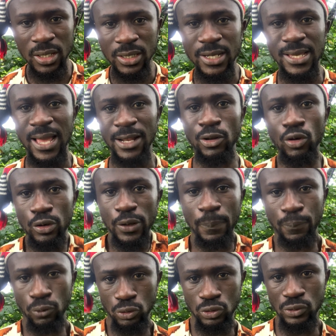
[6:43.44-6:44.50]
they cannot
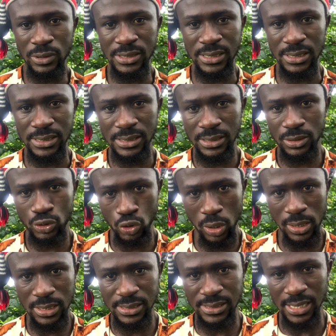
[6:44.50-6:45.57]
reproduce it. Do you
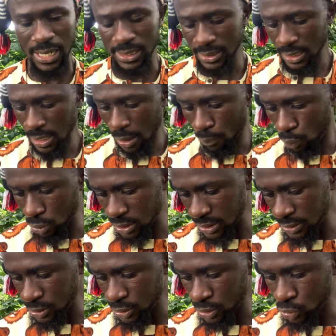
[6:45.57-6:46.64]
understand? But
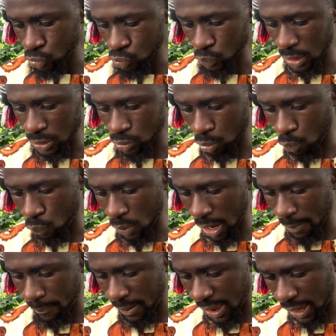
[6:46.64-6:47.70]
in a situation
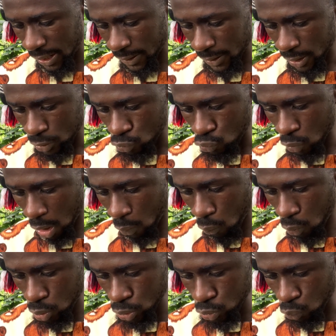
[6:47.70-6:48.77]
whereby you
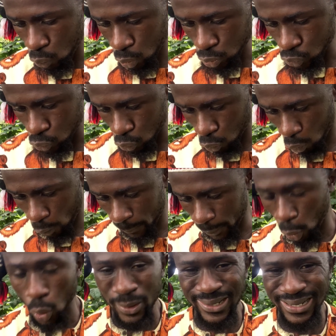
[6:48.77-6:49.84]
want to copy,
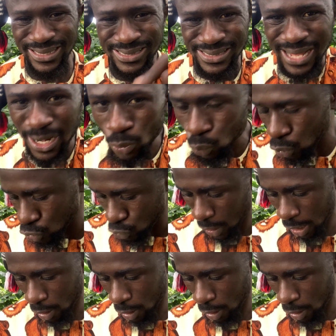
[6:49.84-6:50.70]
understand what you are